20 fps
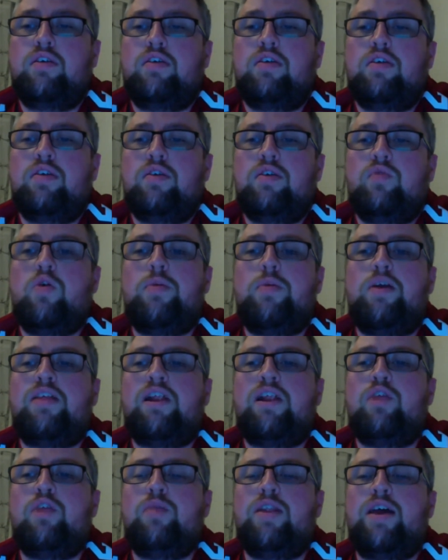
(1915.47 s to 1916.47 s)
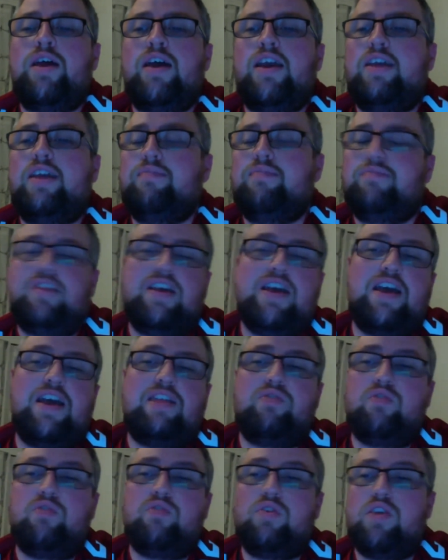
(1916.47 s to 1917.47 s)
What about the Illuminati?
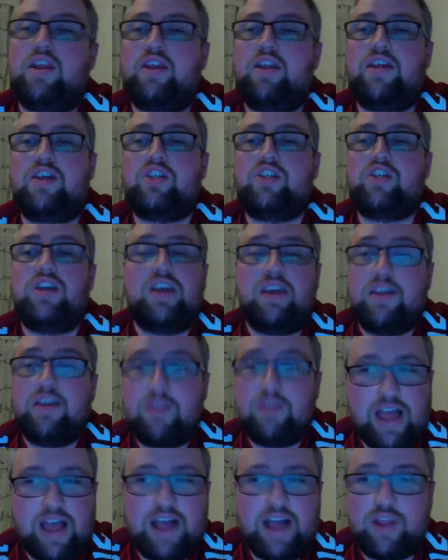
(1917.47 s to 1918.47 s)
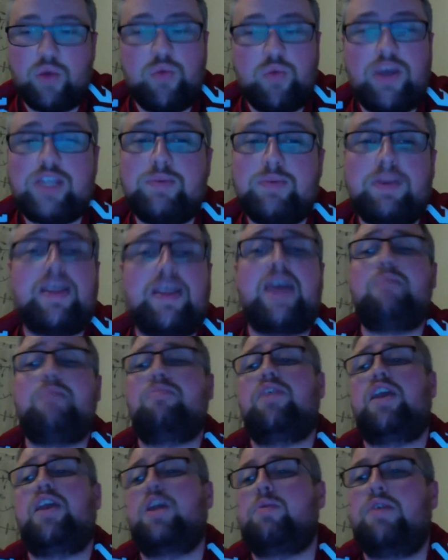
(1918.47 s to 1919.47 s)
Don't go into that shit. I don't waste my time
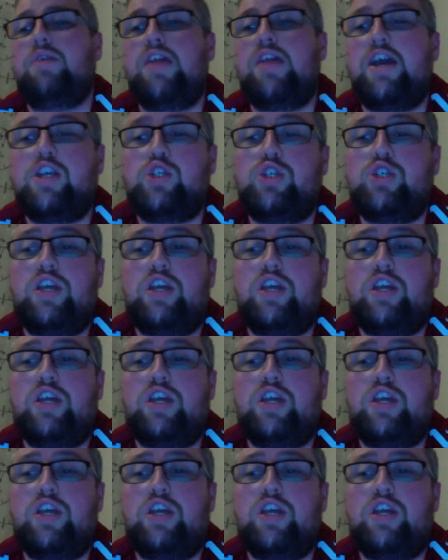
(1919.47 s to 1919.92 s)
thinking about that shit.